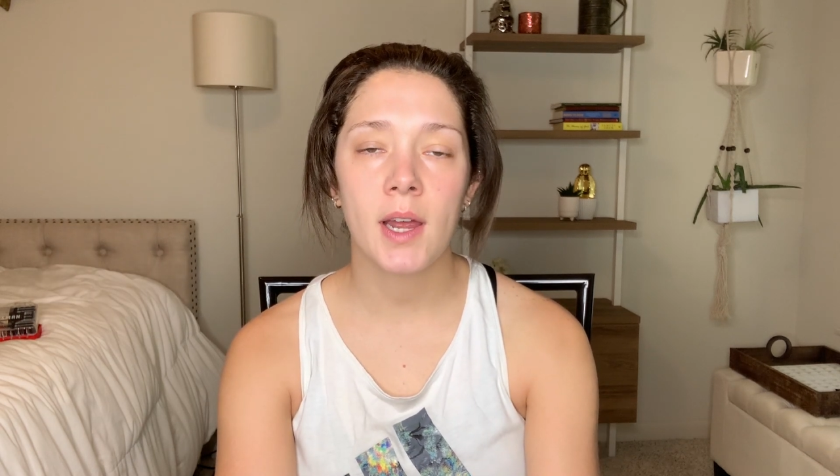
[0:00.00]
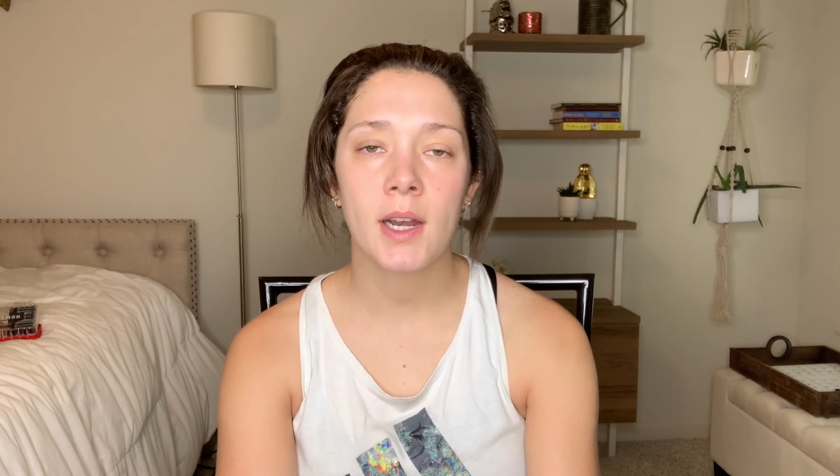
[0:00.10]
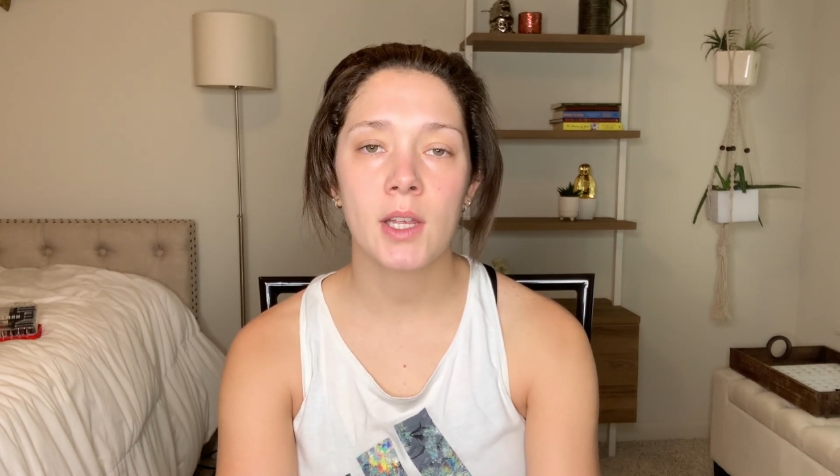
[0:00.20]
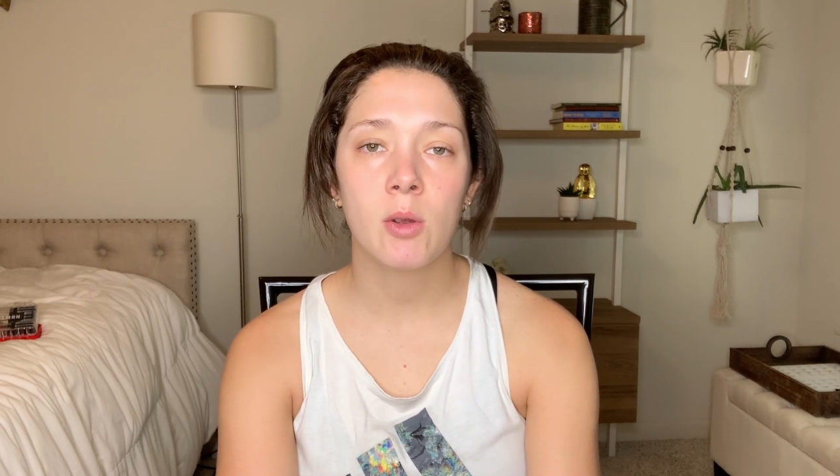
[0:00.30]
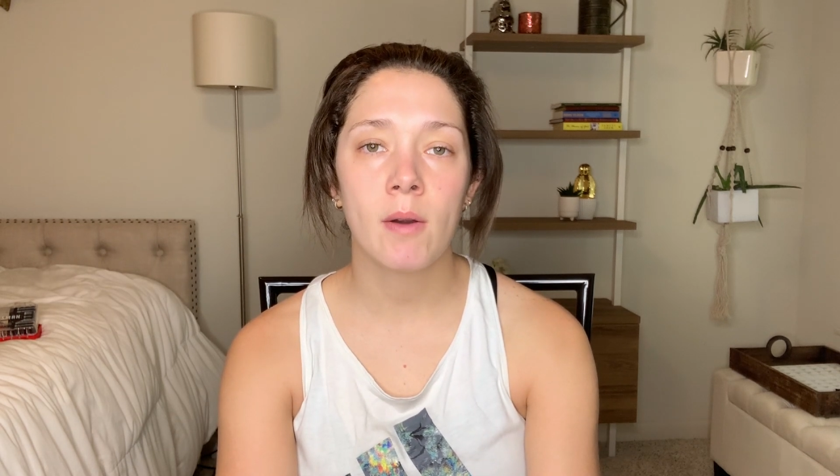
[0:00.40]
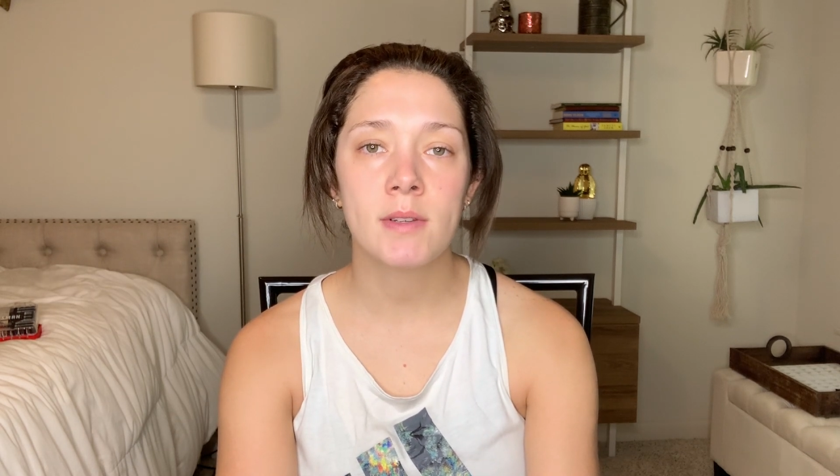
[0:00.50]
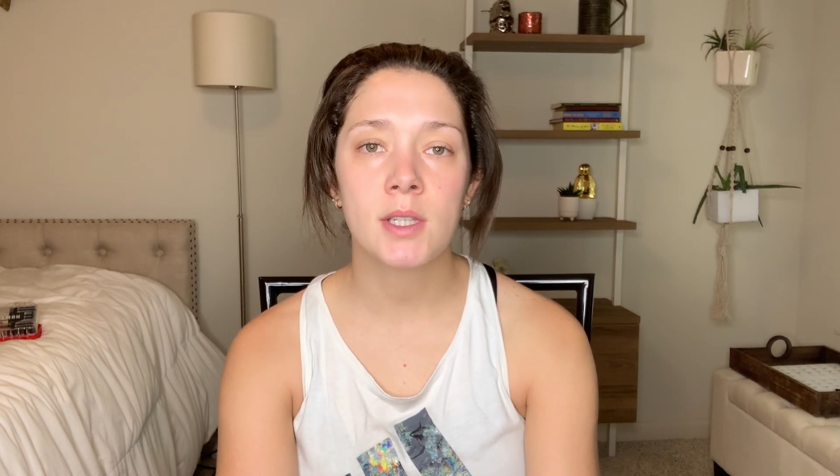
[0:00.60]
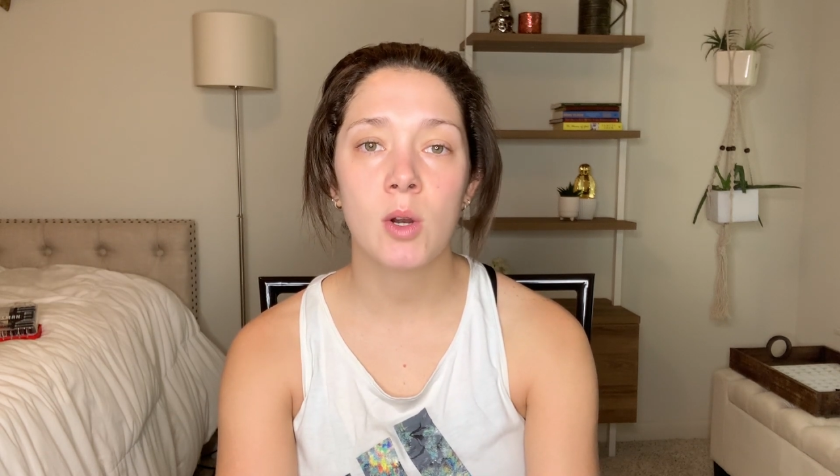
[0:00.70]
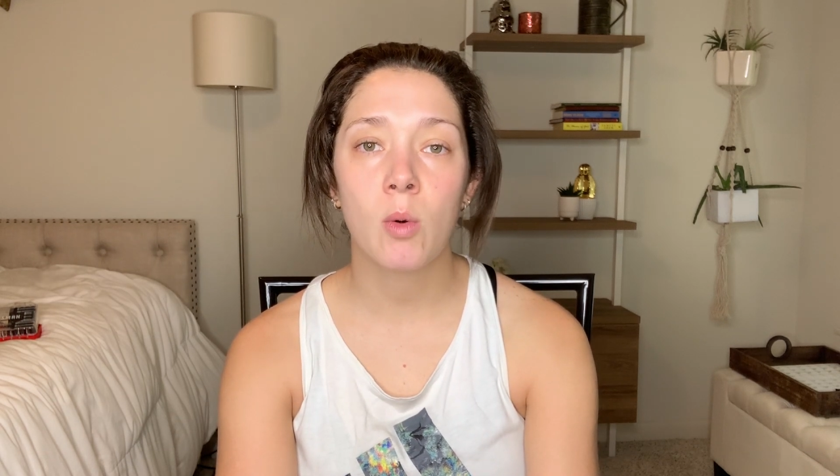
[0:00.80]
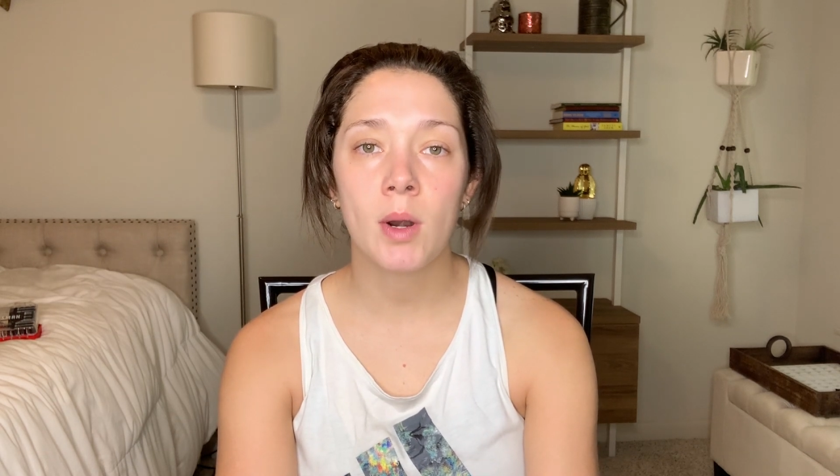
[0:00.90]
headache, you
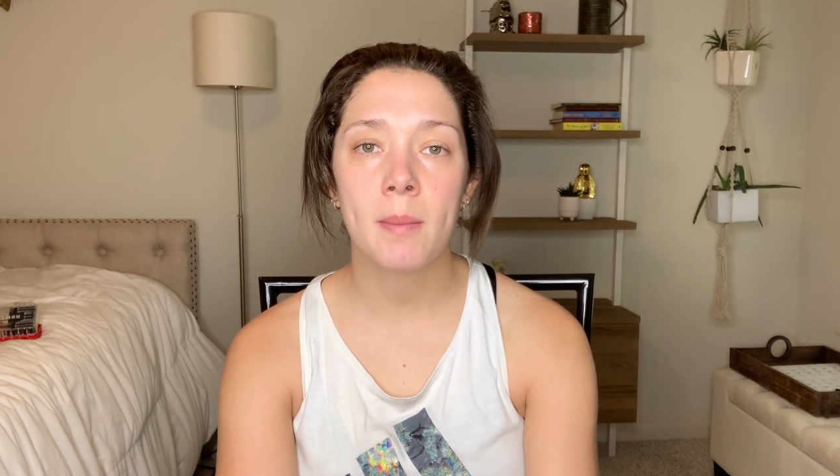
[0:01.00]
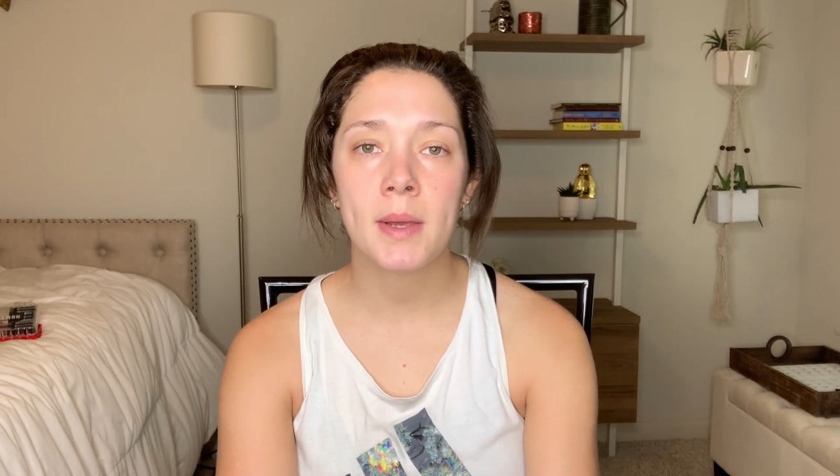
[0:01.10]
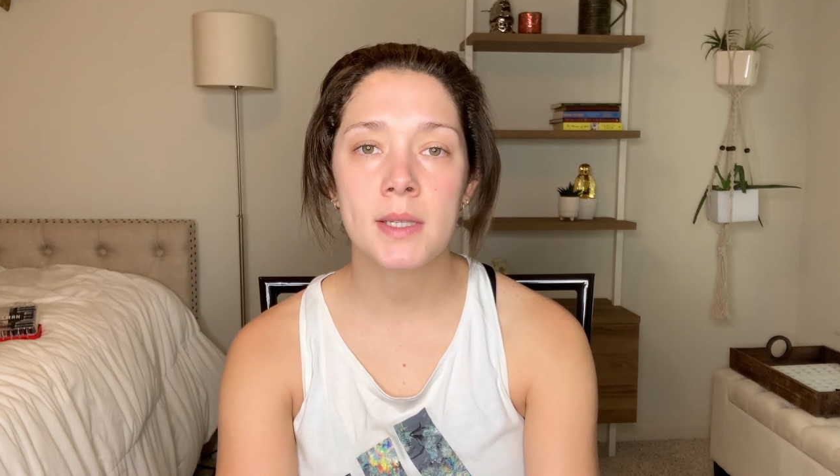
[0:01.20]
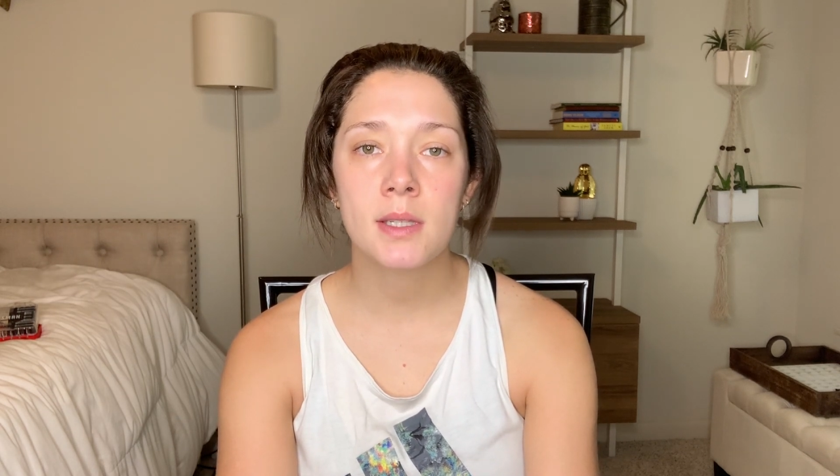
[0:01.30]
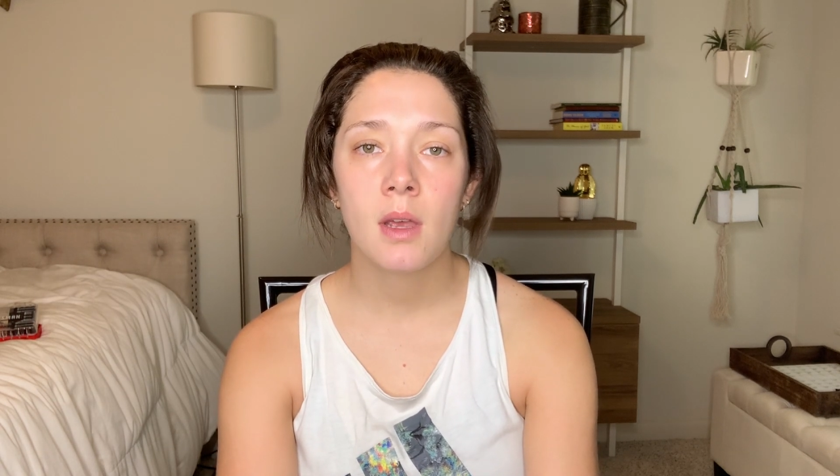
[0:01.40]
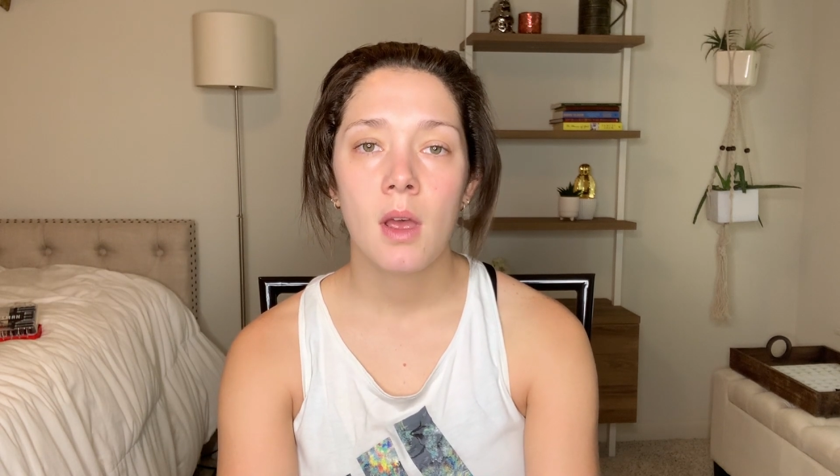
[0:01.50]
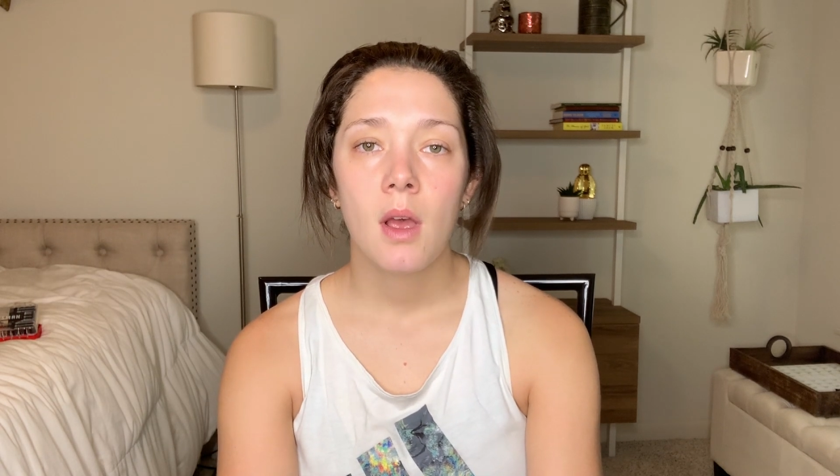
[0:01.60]
obviously don't want to miss